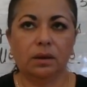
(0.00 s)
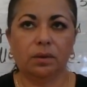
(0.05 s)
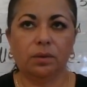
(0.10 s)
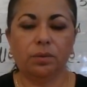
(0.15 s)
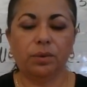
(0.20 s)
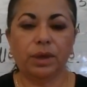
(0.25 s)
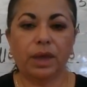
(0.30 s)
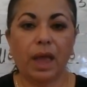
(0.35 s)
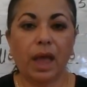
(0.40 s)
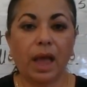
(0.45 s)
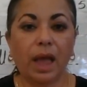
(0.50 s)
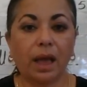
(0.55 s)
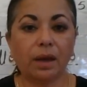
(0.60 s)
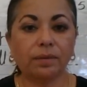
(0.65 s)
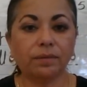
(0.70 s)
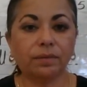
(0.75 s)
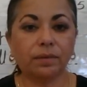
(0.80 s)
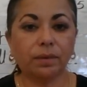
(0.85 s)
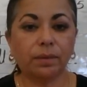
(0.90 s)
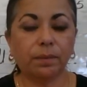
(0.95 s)
We
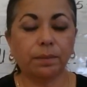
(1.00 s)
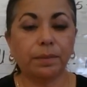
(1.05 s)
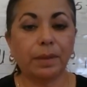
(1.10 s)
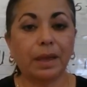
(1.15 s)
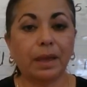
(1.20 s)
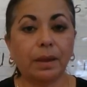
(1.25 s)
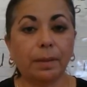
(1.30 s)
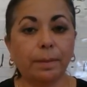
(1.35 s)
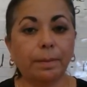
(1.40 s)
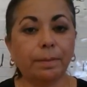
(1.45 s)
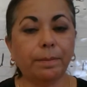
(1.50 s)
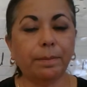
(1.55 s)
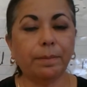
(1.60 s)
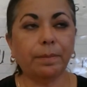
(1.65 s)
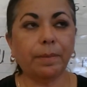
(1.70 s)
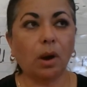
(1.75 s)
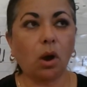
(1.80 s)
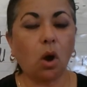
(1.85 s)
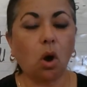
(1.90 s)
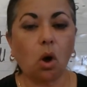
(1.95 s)
have
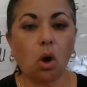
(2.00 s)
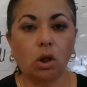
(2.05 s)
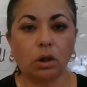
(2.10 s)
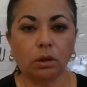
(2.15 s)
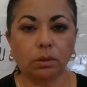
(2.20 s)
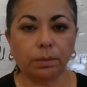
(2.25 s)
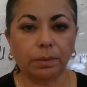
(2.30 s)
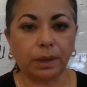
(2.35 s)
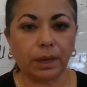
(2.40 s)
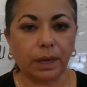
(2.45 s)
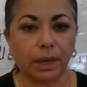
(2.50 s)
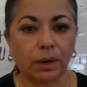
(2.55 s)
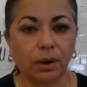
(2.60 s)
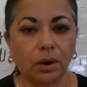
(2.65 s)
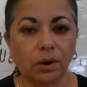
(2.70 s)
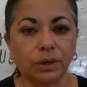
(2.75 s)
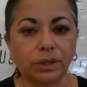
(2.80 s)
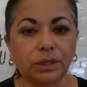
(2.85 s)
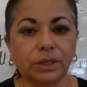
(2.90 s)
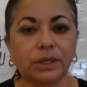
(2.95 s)
men, all men
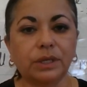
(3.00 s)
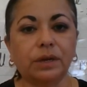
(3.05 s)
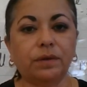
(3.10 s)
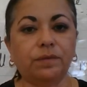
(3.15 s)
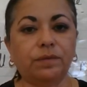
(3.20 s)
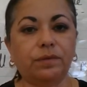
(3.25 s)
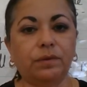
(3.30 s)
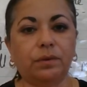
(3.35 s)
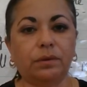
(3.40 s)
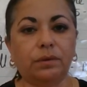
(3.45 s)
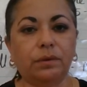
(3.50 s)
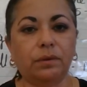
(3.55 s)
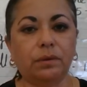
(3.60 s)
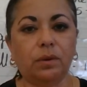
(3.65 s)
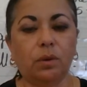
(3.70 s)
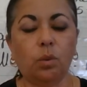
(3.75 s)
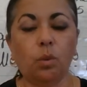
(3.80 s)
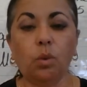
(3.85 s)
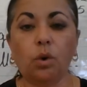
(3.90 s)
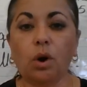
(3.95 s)
are sinful.
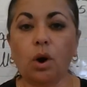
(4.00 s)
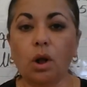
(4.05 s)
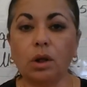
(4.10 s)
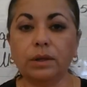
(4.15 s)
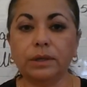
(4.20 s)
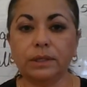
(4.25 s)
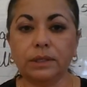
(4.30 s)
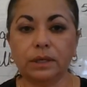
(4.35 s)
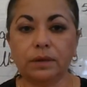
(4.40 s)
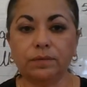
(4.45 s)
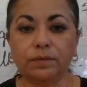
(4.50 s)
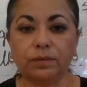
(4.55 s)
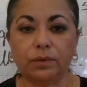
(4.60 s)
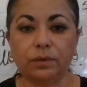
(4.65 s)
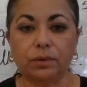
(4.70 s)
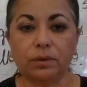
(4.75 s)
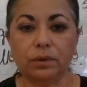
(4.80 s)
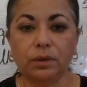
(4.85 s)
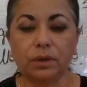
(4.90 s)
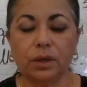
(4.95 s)
We're all
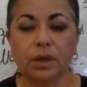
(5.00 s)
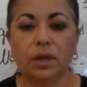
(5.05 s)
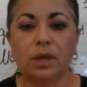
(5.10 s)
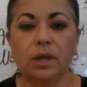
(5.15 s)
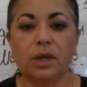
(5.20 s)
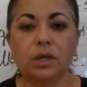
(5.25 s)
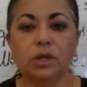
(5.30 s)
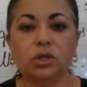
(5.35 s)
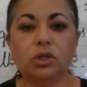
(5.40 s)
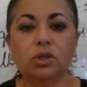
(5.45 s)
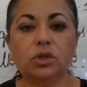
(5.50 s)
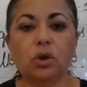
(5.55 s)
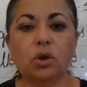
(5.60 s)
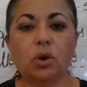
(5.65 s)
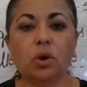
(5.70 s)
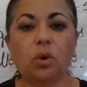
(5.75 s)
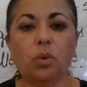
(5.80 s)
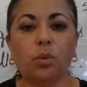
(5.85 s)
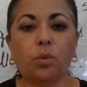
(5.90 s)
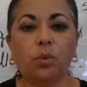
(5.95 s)
sinful.
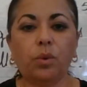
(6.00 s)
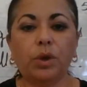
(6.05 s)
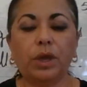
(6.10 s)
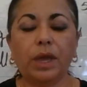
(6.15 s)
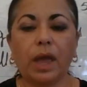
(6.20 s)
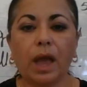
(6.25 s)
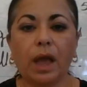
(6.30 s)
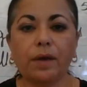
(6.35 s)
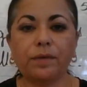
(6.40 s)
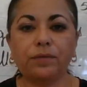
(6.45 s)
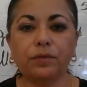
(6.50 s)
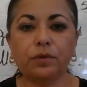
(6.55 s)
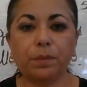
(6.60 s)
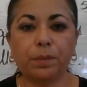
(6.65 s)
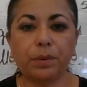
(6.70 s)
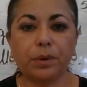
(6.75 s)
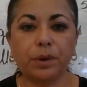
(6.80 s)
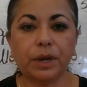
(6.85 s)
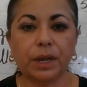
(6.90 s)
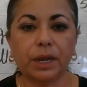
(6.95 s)
So we have to
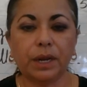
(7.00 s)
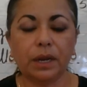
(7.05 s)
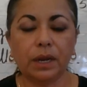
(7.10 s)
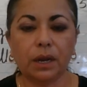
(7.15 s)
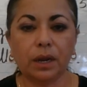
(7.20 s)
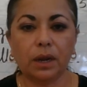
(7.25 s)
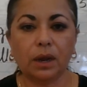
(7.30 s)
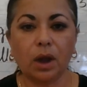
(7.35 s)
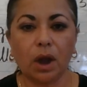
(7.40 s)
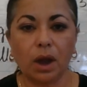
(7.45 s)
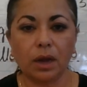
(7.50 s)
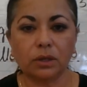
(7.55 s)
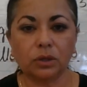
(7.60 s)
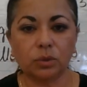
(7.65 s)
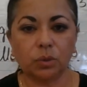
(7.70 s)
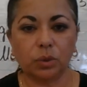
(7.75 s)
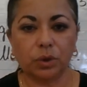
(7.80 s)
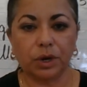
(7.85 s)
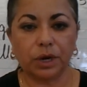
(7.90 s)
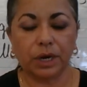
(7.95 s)
put in God's
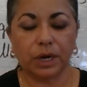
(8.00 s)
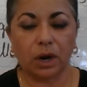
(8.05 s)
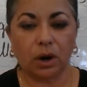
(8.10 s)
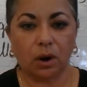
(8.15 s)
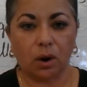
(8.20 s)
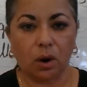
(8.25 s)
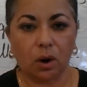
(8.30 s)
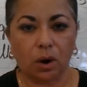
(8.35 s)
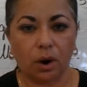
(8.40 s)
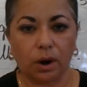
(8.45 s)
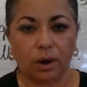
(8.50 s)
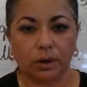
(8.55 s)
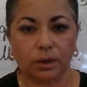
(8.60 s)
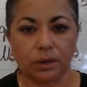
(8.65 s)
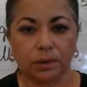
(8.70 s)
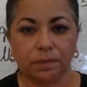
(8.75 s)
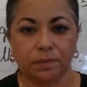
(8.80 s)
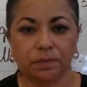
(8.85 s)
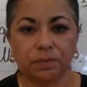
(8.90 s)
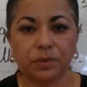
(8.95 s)
word in our heart
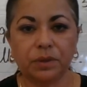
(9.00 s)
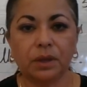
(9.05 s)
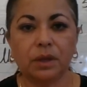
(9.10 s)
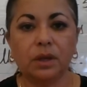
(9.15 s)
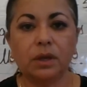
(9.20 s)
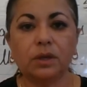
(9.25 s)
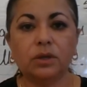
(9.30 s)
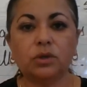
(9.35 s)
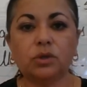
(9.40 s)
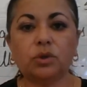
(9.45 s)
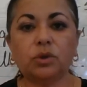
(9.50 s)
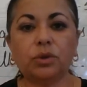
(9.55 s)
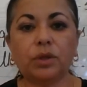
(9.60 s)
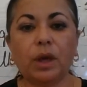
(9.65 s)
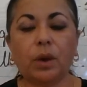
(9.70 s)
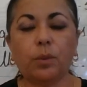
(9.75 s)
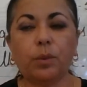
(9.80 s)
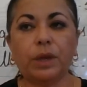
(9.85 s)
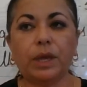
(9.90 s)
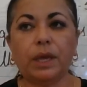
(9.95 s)
so
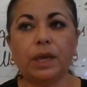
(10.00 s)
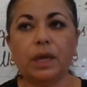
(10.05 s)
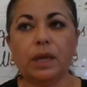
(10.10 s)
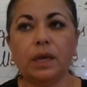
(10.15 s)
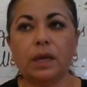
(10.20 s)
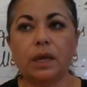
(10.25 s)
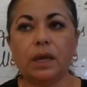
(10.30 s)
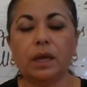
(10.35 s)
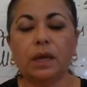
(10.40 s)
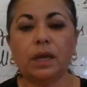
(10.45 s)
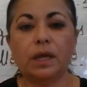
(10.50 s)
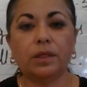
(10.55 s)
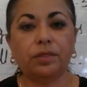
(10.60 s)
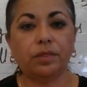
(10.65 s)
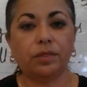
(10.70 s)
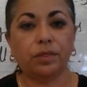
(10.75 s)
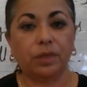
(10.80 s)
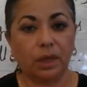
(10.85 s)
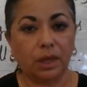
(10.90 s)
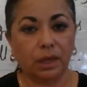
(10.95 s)
that we
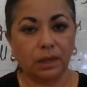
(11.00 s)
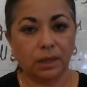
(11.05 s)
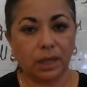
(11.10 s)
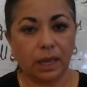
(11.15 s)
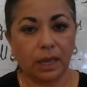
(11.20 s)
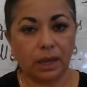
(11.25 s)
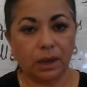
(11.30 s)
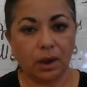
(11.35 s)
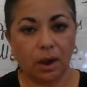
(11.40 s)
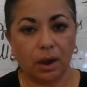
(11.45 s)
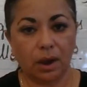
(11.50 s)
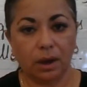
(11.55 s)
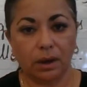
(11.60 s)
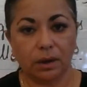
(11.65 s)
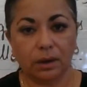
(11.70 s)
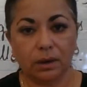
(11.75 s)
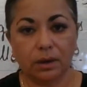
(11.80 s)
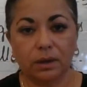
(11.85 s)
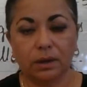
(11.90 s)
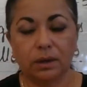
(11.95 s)
think like God,